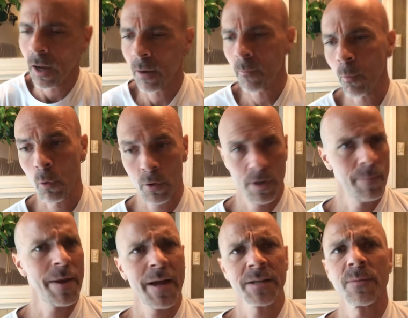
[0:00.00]
We'll get
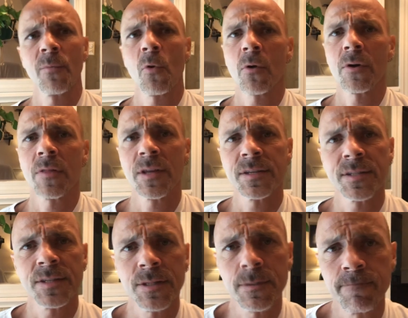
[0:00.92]
back to more of
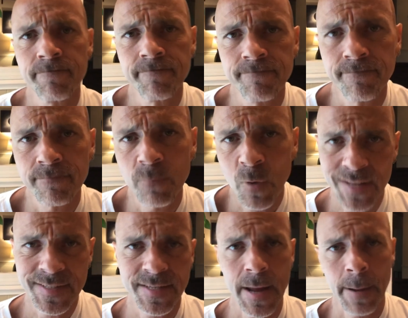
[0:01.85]
this
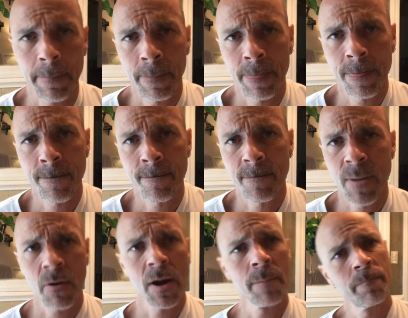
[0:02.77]
Wednesday. All
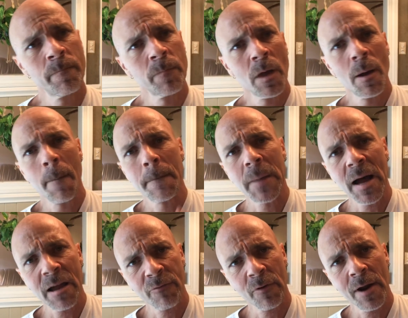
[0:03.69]
right? Bye
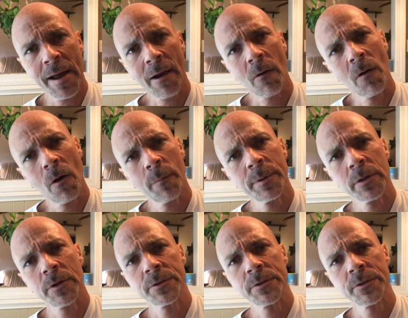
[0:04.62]
for now. Hope you learned